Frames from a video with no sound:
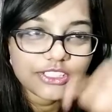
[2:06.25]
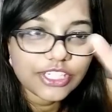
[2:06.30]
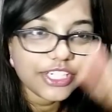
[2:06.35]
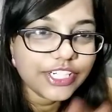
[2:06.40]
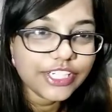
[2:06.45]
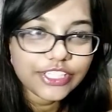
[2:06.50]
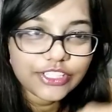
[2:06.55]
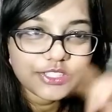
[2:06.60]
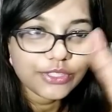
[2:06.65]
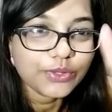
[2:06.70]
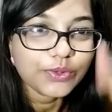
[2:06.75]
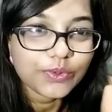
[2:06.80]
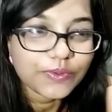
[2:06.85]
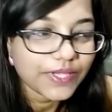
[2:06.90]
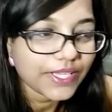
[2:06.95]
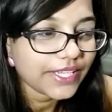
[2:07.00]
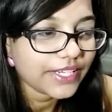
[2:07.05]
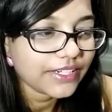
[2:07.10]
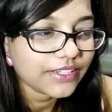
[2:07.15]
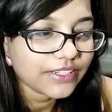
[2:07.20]
3, 2,
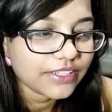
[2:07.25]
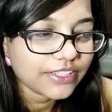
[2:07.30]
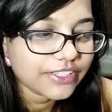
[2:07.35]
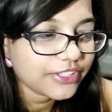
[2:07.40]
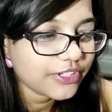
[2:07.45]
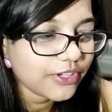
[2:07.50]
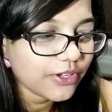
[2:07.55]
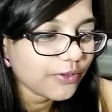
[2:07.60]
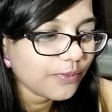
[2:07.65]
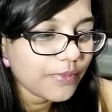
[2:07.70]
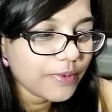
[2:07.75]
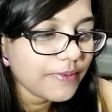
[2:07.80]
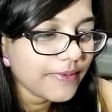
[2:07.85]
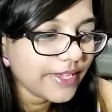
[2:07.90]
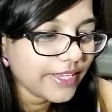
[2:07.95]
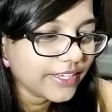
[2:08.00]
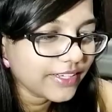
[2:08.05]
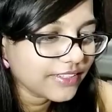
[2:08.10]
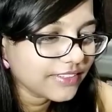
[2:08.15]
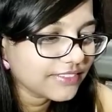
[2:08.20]
1, yo,
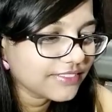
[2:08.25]
baby.